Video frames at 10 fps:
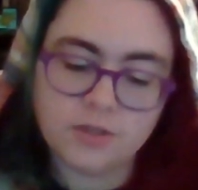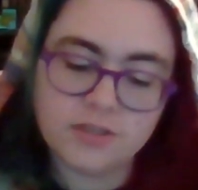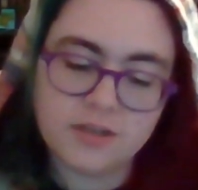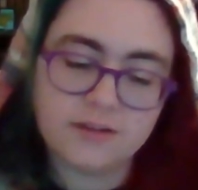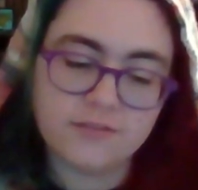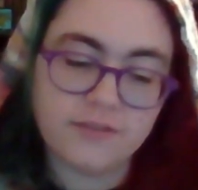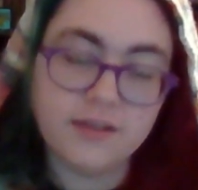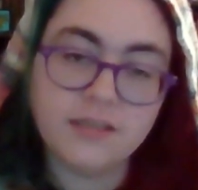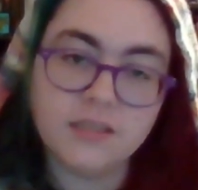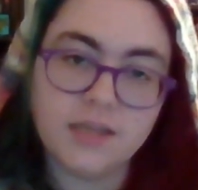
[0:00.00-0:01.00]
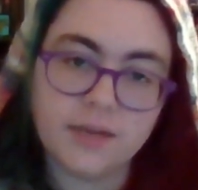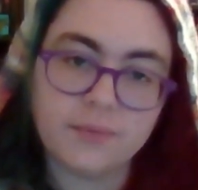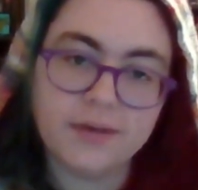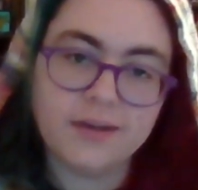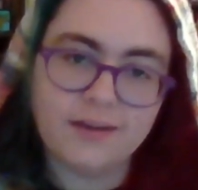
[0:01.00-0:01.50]
you're just not feeling like
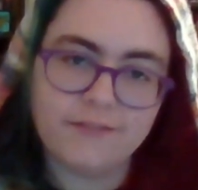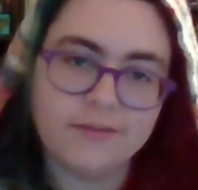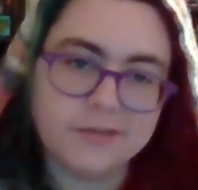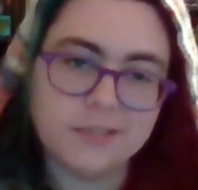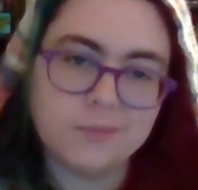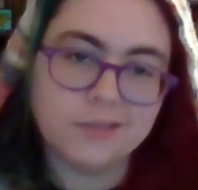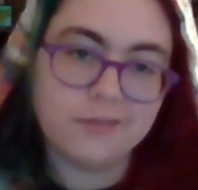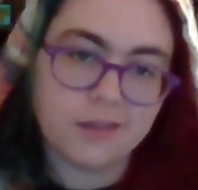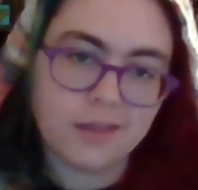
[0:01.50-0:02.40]
reading a very specific